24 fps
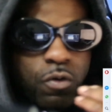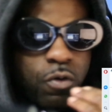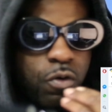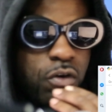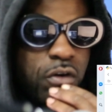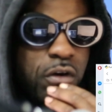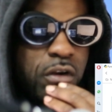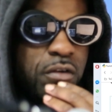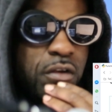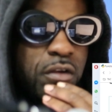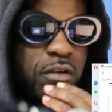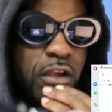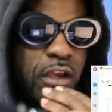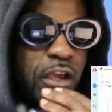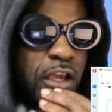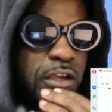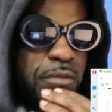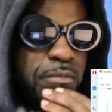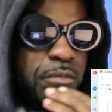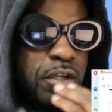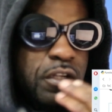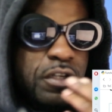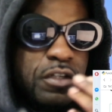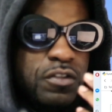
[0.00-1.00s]
or
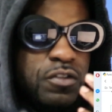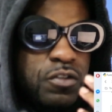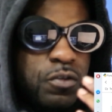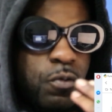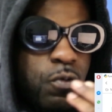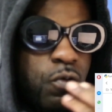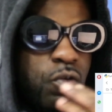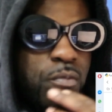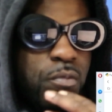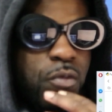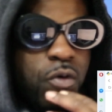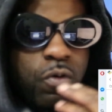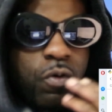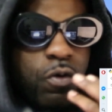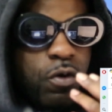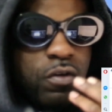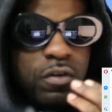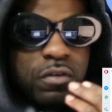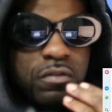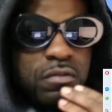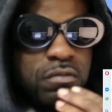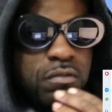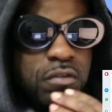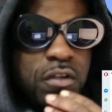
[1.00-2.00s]
8 minutes or more, or